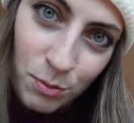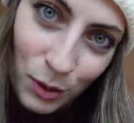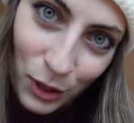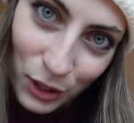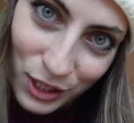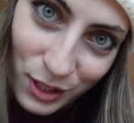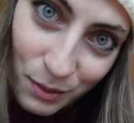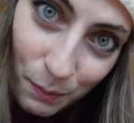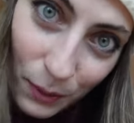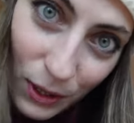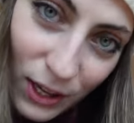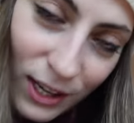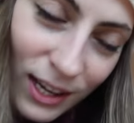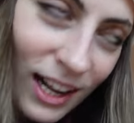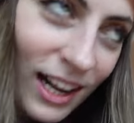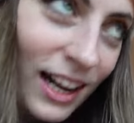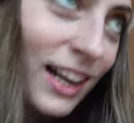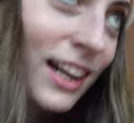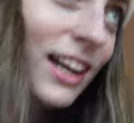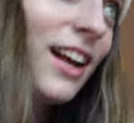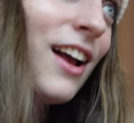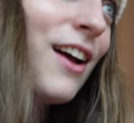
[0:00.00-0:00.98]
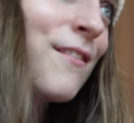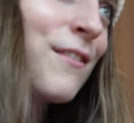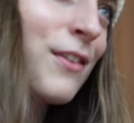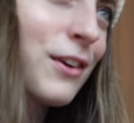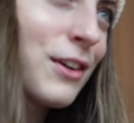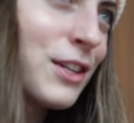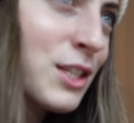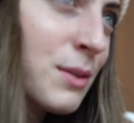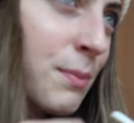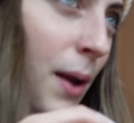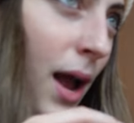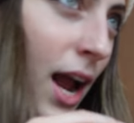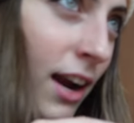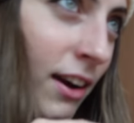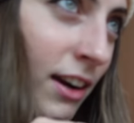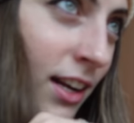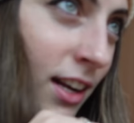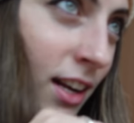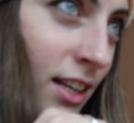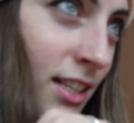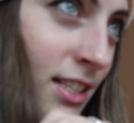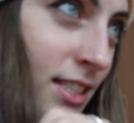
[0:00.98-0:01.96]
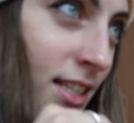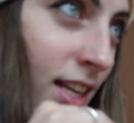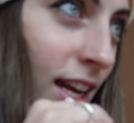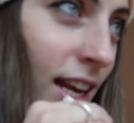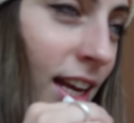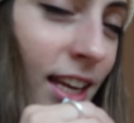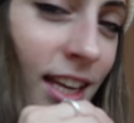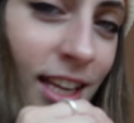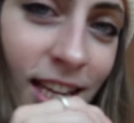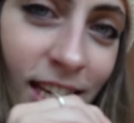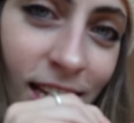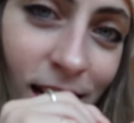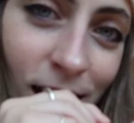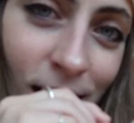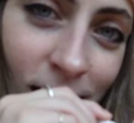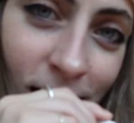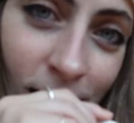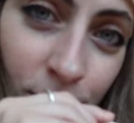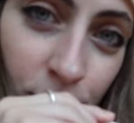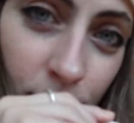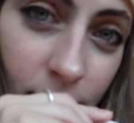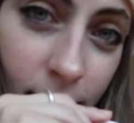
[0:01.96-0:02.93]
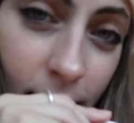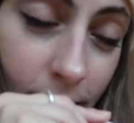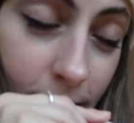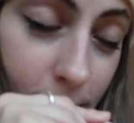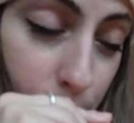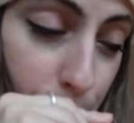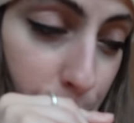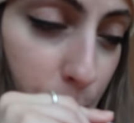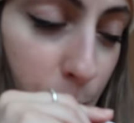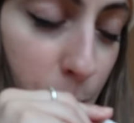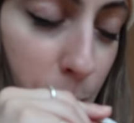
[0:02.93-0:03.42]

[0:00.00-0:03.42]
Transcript: Mos Burger, for inspiring us here every day.